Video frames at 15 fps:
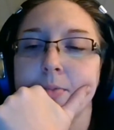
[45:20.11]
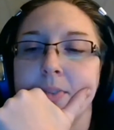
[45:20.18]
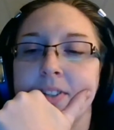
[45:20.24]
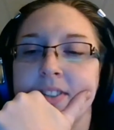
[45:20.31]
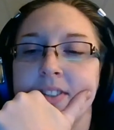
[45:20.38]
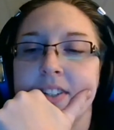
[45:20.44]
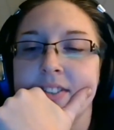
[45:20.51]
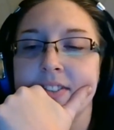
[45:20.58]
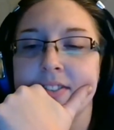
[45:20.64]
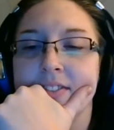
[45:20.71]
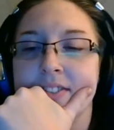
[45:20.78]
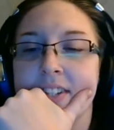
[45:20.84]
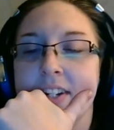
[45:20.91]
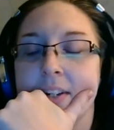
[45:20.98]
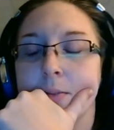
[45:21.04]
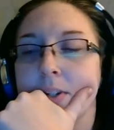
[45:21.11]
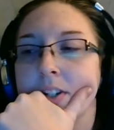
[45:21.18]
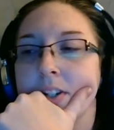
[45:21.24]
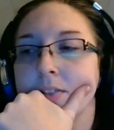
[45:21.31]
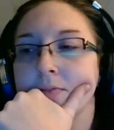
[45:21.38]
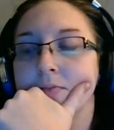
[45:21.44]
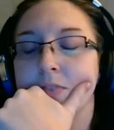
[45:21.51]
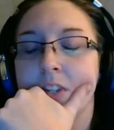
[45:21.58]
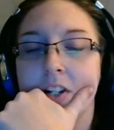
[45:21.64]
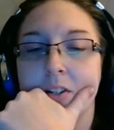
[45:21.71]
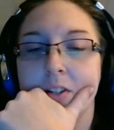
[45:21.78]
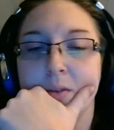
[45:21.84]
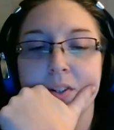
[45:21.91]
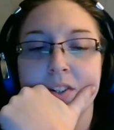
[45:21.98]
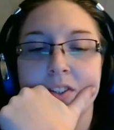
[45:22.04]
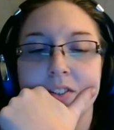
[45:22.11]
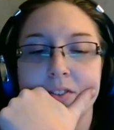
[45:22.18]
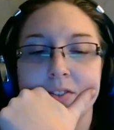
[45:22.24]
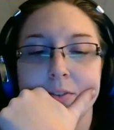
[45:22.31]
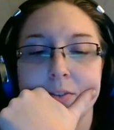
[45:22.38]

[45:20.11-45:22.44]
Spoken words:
We said second week of January this year